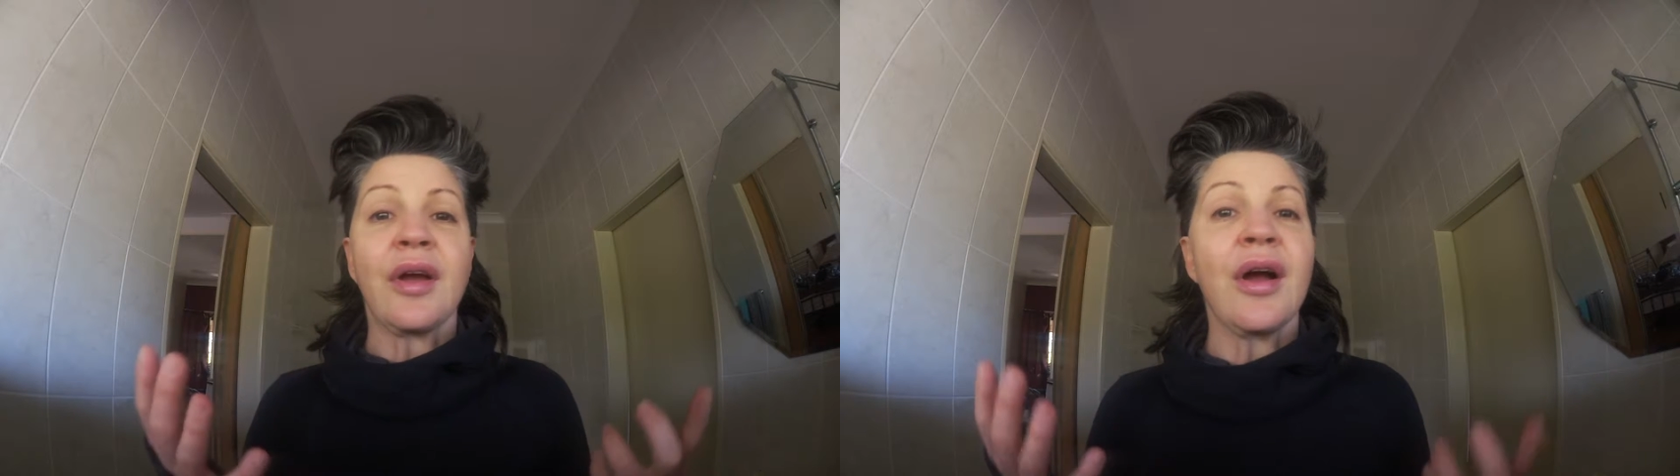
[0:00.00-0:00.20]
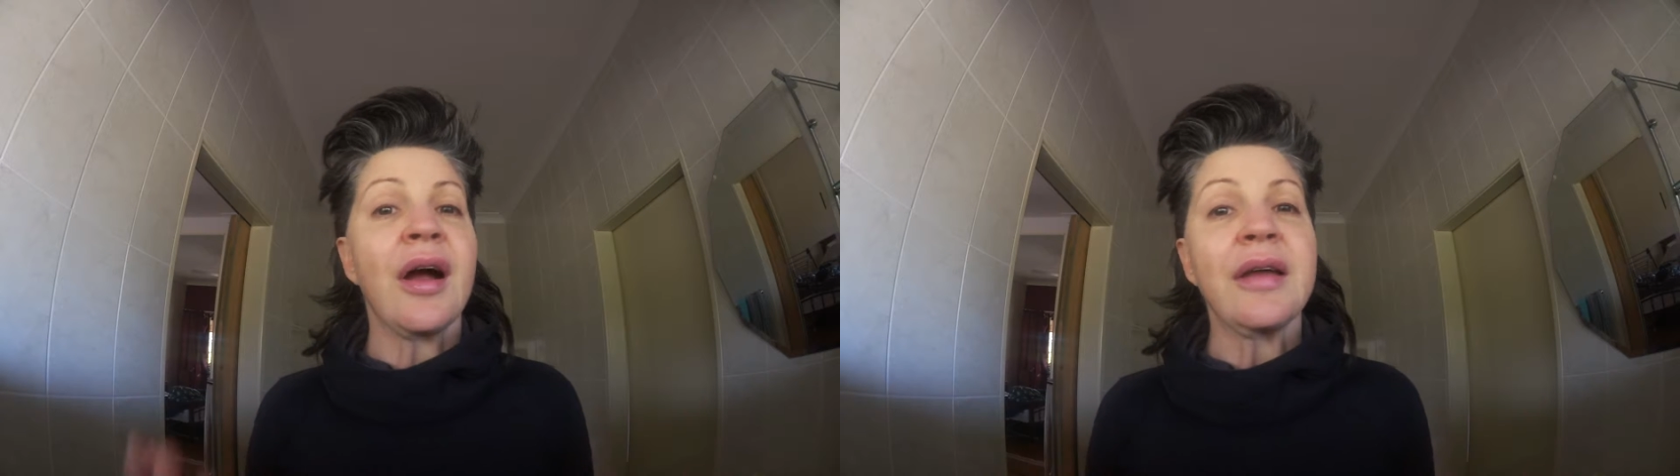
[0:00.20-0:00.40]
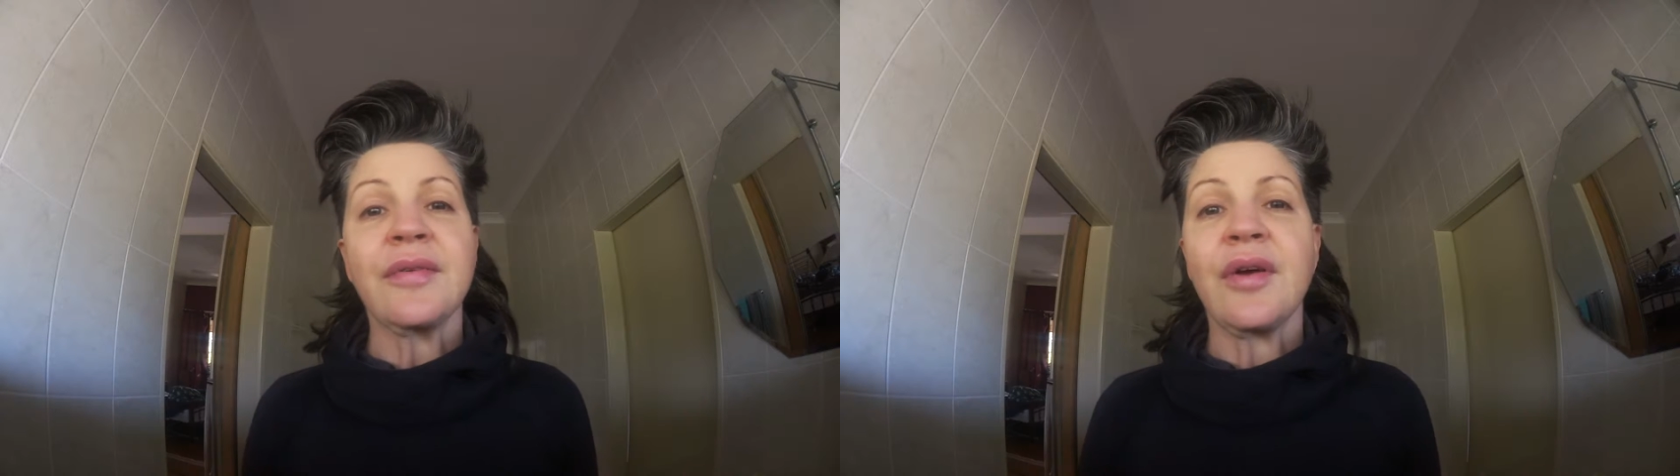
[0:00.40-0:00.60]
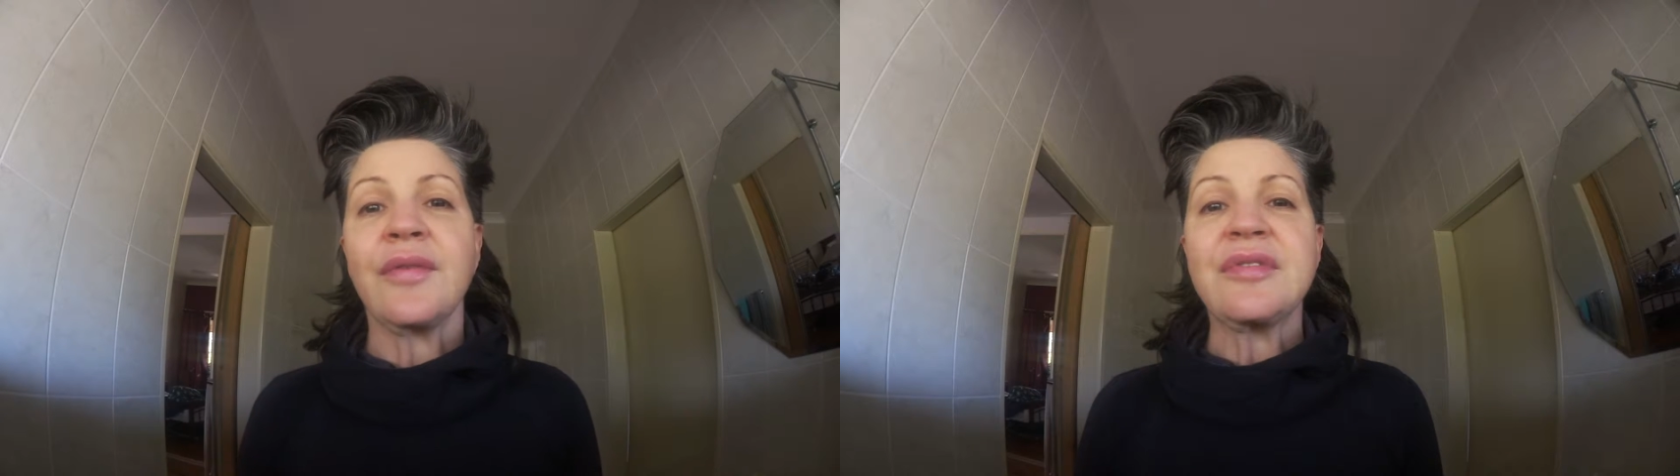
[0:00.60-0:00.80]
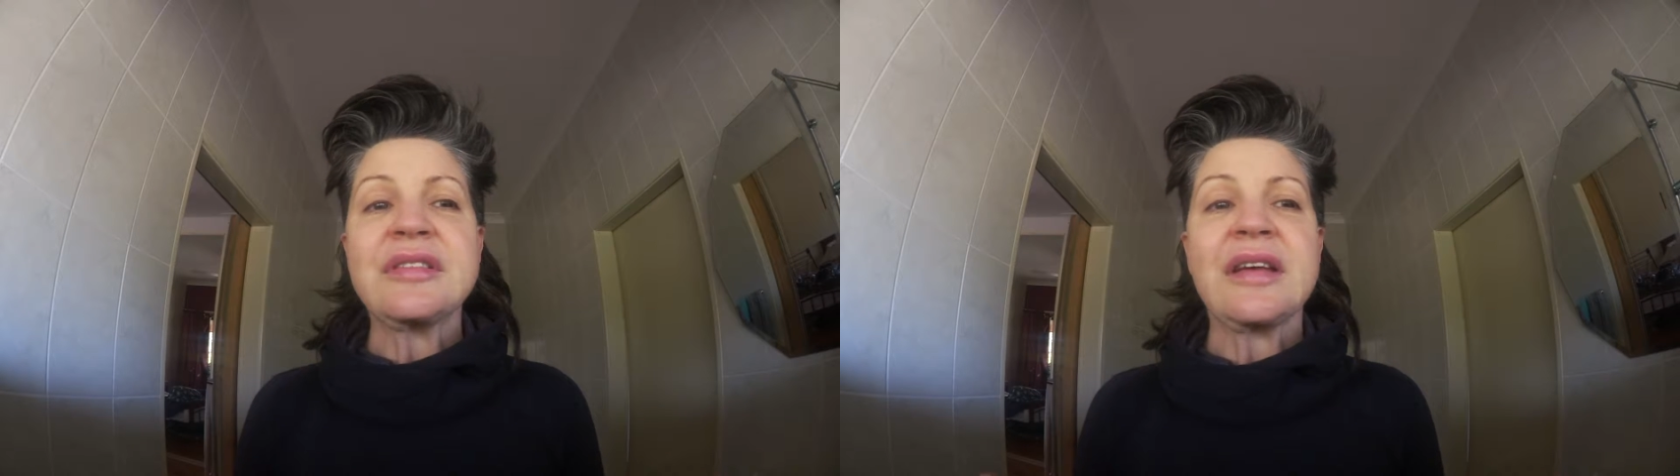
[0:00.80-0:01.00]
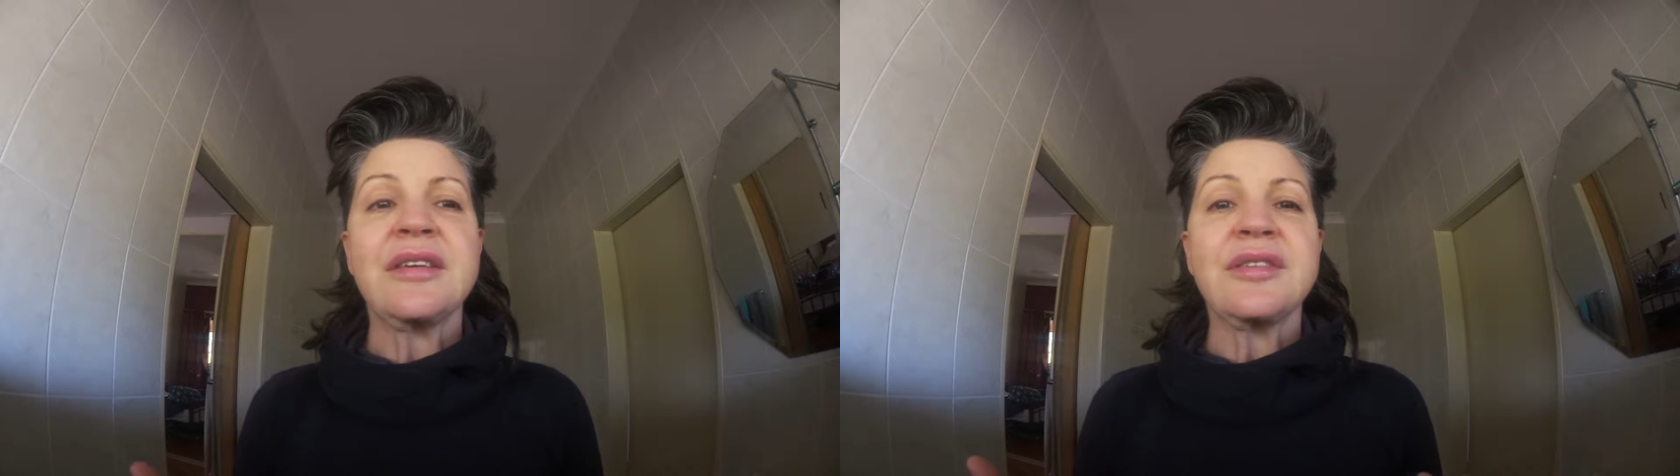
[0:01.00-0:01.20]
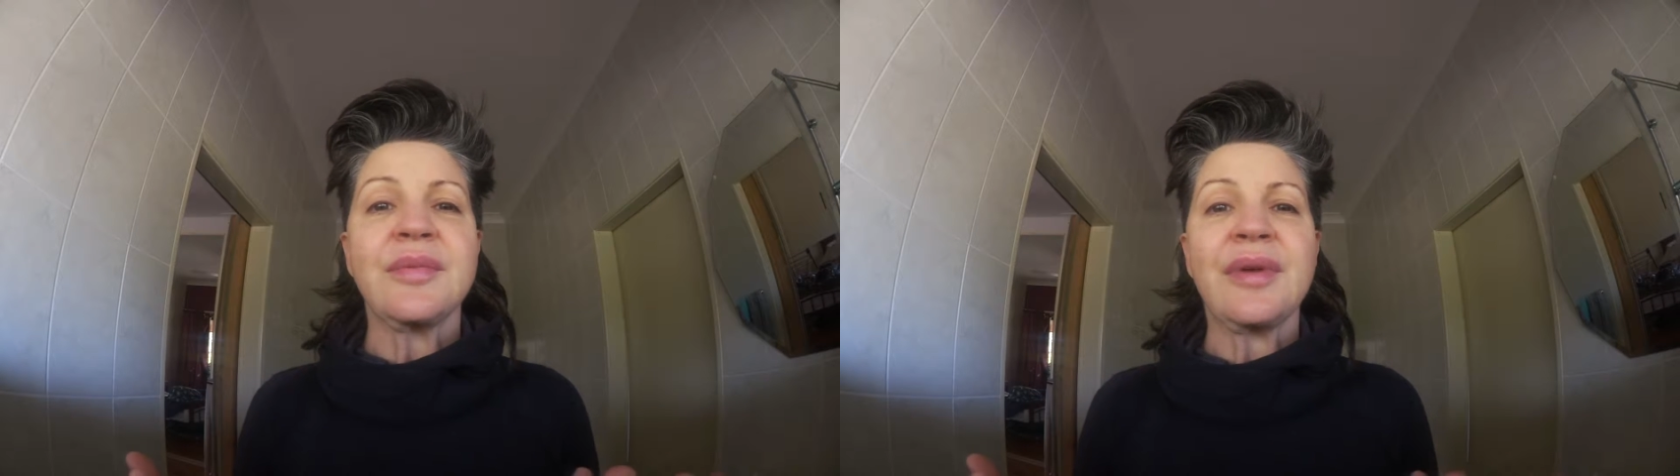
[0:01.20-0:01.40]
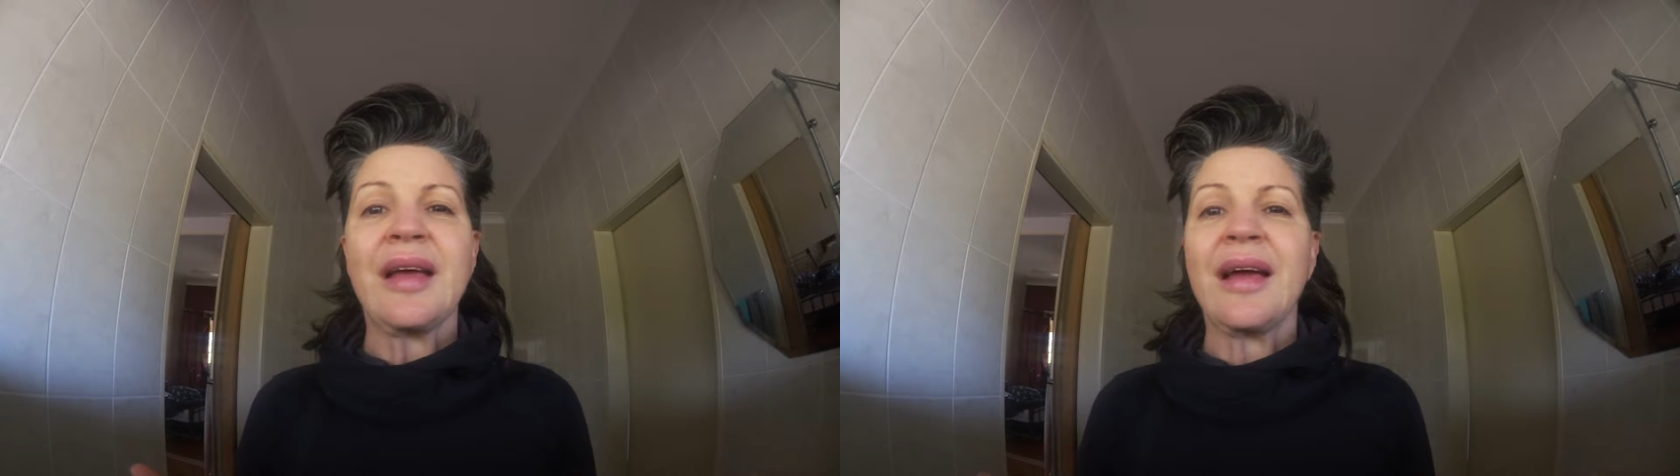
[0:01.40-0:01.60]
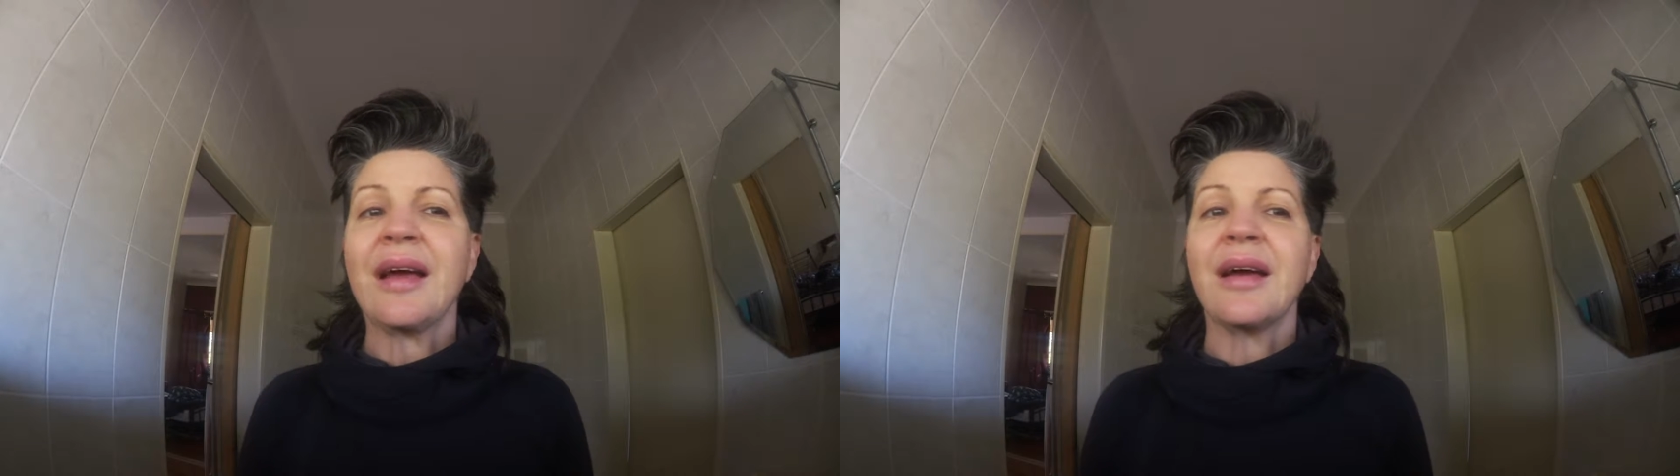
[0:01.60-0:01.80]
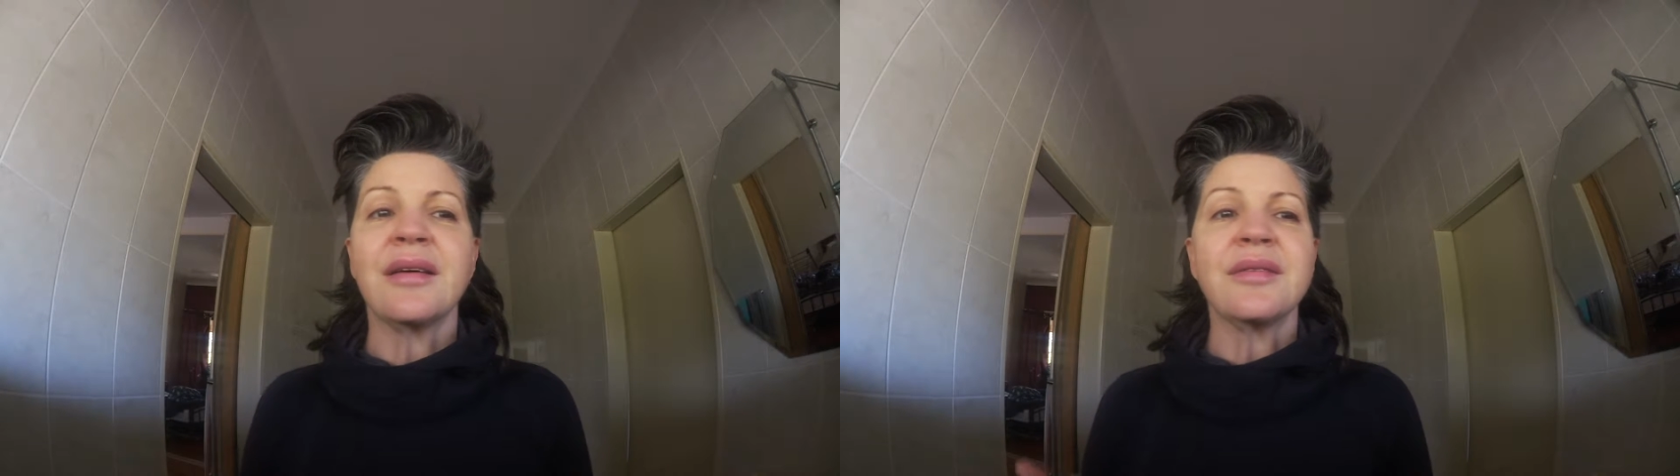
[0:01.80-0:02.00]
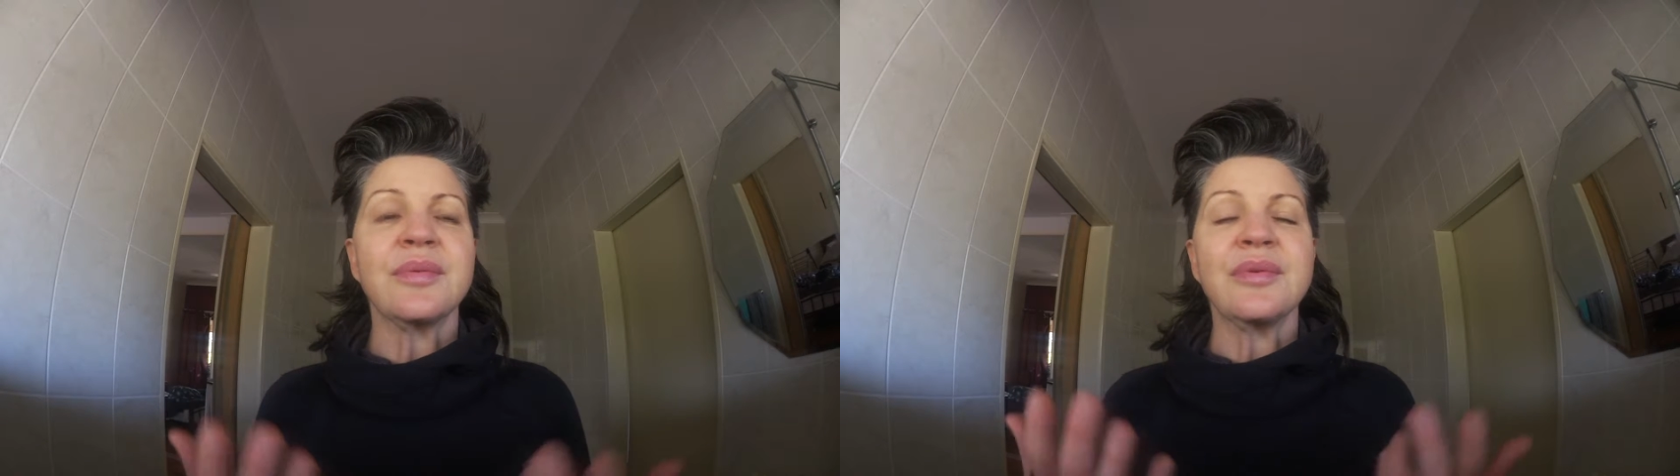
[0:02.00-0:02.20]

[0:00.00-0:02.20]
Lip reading: kind of conversation we had